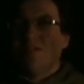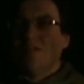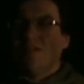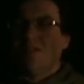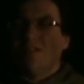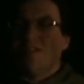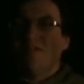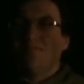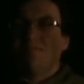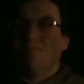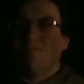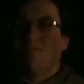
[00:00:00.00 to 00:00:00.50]
And
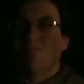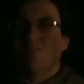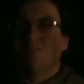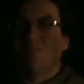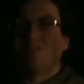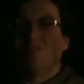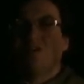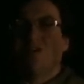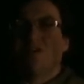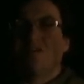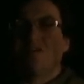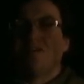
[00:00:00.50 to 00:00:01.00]
then we'll
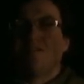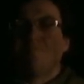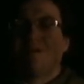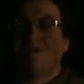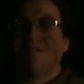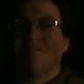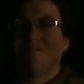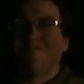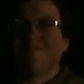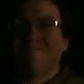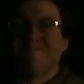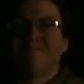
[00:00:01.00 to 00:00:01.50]
just talk
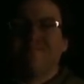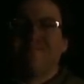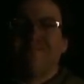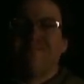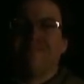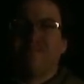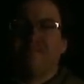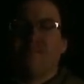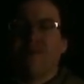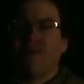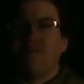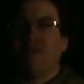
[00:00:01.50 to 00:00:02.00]
about
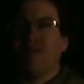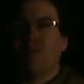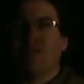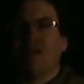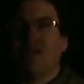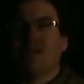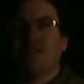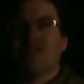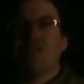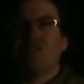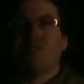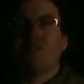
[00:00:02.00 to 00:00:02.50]
what we
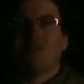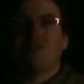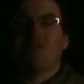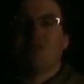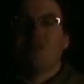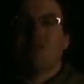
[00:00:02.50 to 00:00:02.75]
liked and what we